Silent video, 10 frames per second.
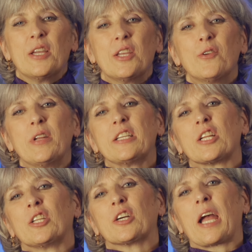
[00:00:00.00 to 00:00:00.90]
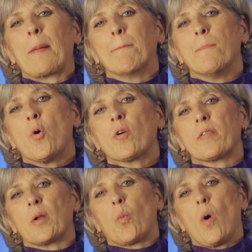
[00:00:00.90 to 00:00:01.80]
You need to look at more
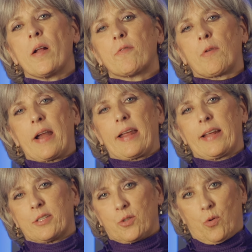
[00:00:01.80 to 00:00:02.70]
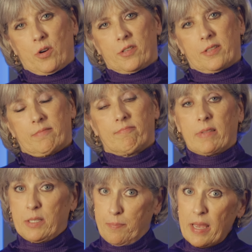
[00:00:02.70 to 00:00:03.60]
than one ranking source.
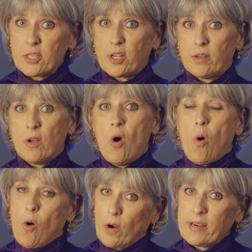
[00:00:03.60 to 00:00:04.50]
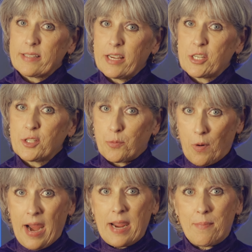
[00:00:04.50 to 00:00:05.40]
As mentioned, organizations
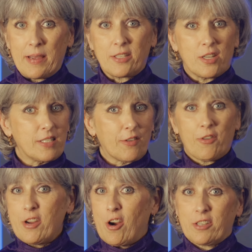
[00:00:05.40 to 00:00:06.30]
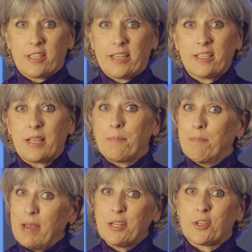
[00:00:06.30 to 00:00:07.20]
rank based on different yardsticks
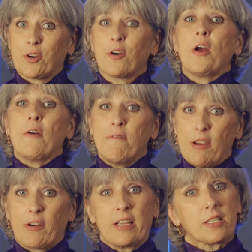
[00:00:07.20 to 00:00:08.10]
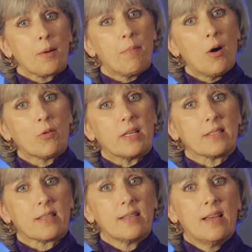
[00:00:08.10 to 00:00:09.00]
and measure various
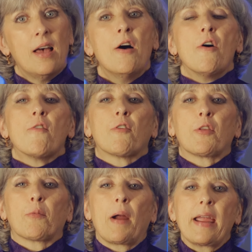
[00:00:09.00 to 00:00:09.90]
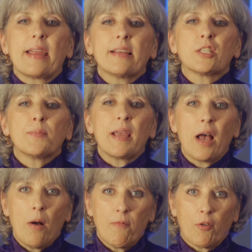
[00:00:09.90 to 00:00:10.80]
components. For the rankings to be
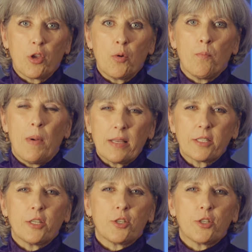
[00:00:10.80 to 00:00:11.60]
helpful, you must